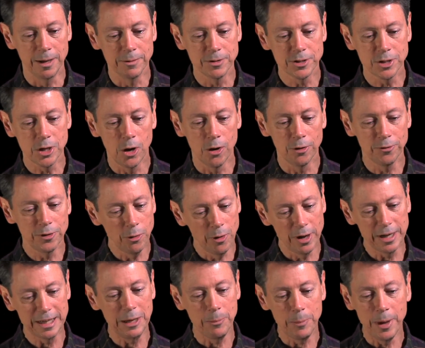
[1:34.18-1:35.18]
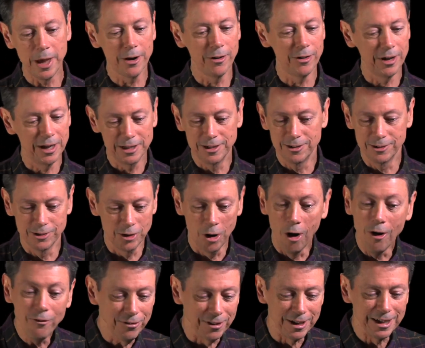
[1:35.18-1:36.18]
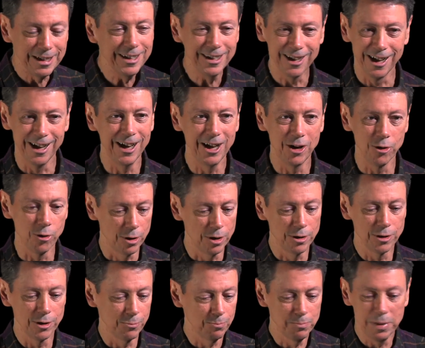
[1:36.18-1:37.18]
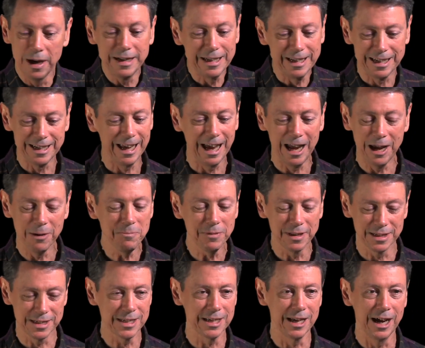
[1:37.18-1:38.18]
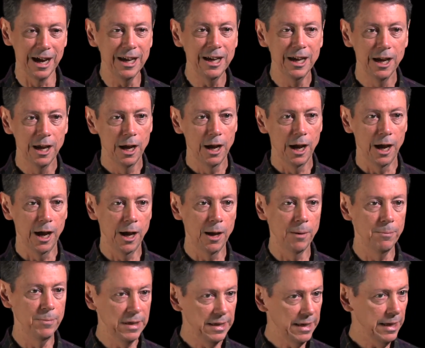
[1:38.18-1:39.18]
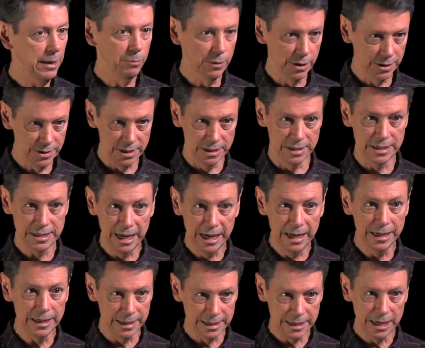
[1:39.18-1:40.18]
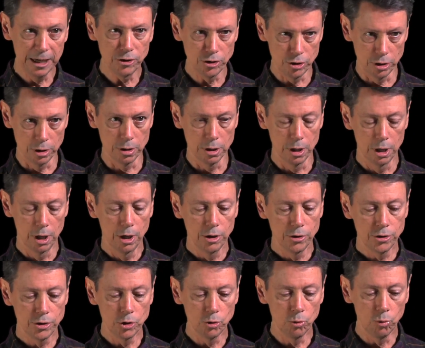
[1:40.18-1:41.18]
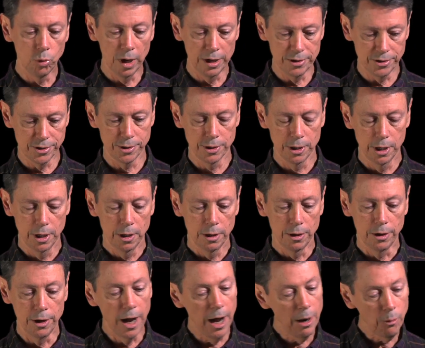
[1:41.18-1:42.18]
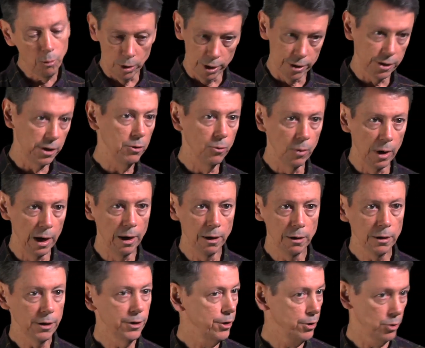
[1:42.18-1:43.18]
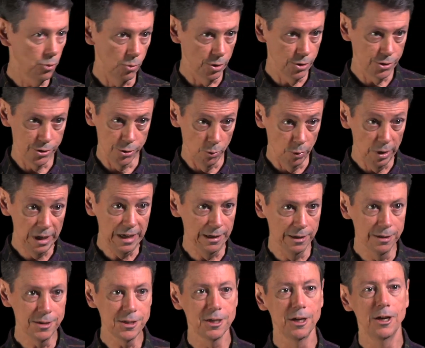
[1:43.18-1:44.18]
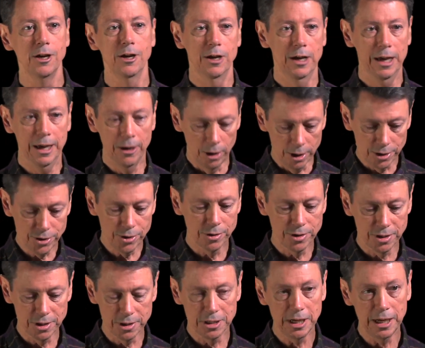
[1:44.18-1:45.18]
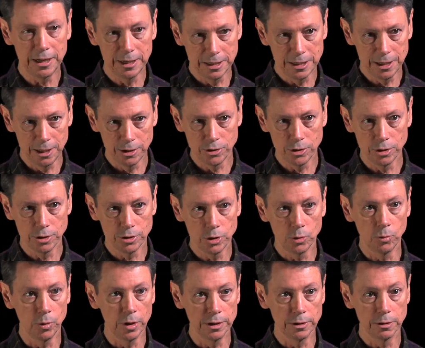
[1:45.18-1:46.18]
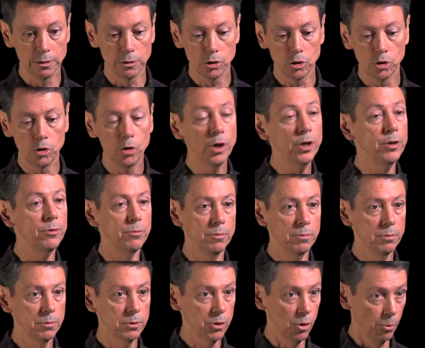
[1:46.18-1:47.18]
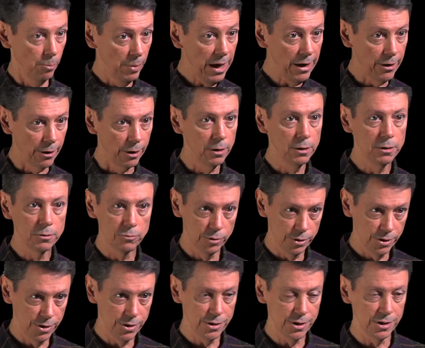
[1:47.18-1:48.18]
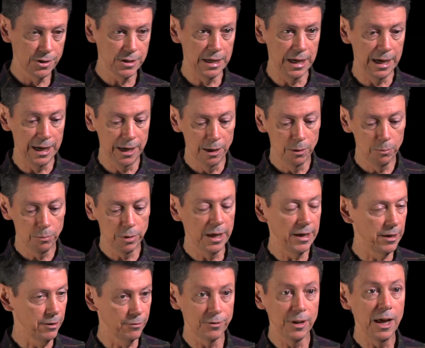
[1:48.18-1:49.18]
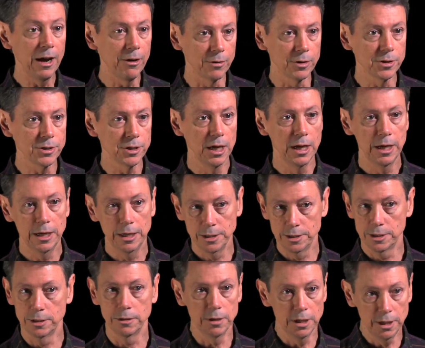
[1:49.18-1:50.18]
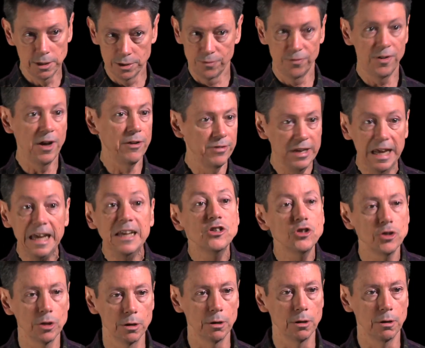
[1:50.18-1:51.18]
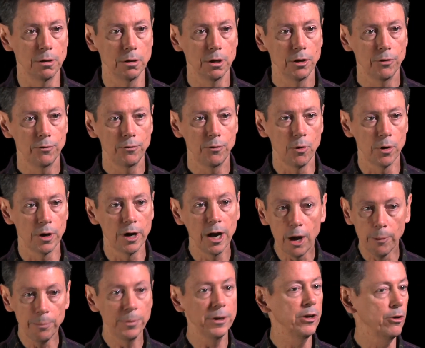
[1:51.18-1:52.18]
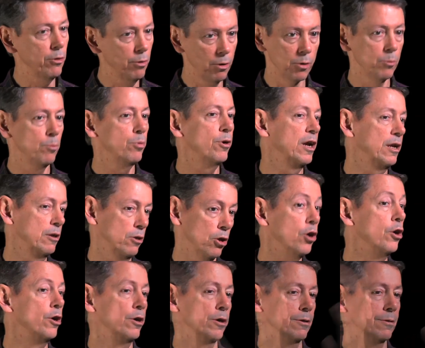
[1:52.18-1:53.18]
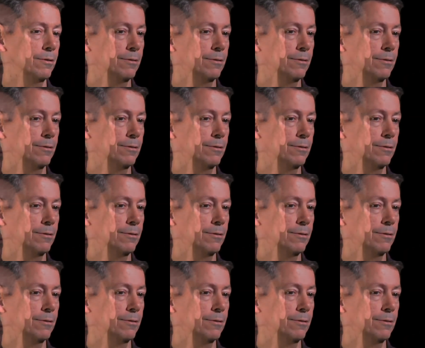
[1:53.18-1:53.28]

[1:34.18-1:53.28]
So if you want to get better at golfing or your putting game, let's say, being able to sustain attention to what's not working well, in other words, the weeds, and also sustain attention to what could go better, which is to say planting flowers, is foundational for helping your own brain learn.